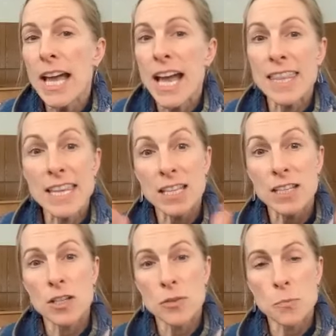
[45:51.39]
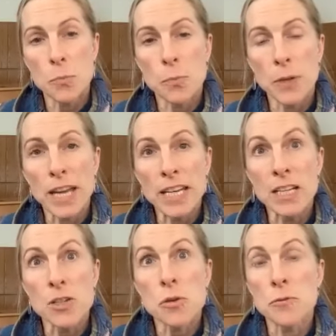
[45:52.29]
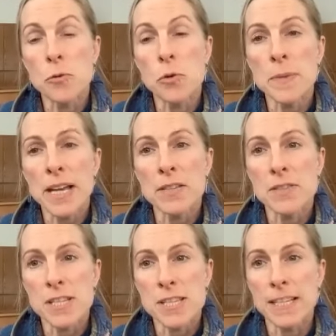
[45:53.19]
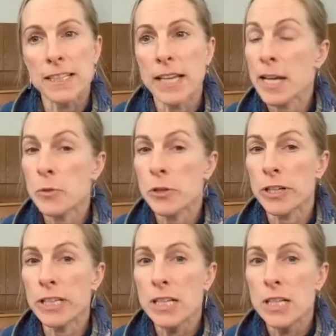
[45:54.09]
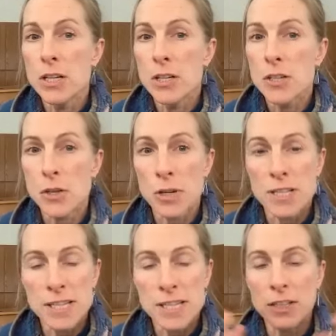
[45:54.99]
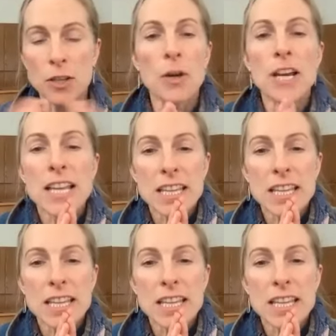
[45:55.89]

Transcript: and then getting into a format of a seed library. So a seed, you know,